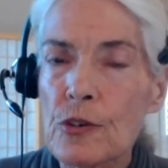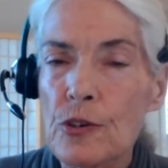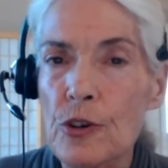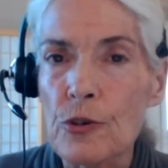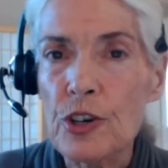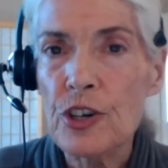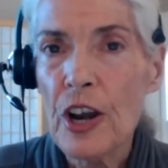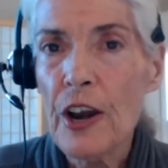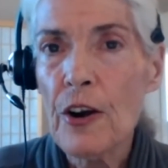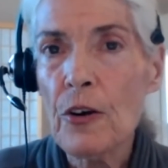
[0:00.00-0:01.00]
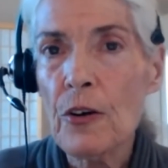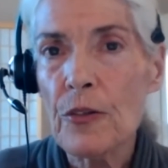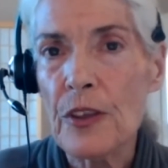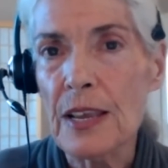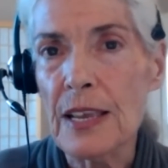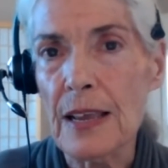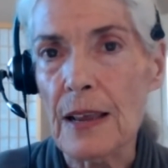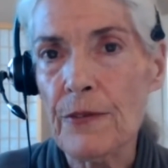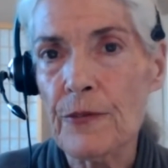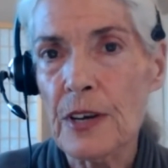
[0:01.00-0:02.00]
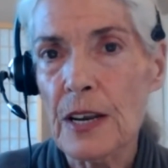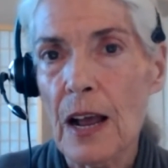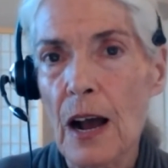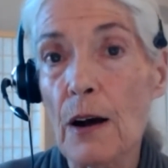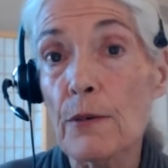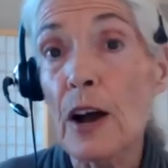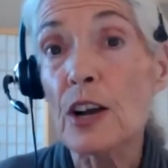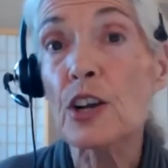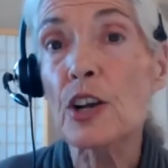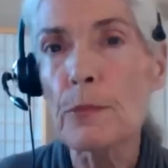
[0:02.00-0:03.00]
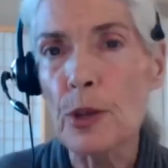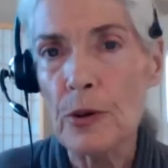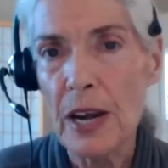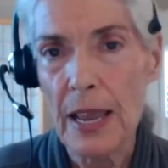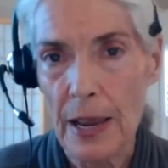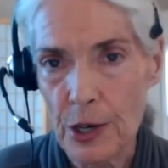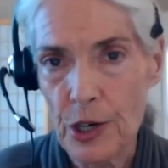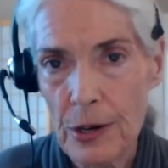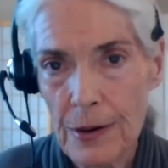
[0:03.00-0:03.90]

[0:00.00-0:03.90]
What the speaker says: to share the gift of communication.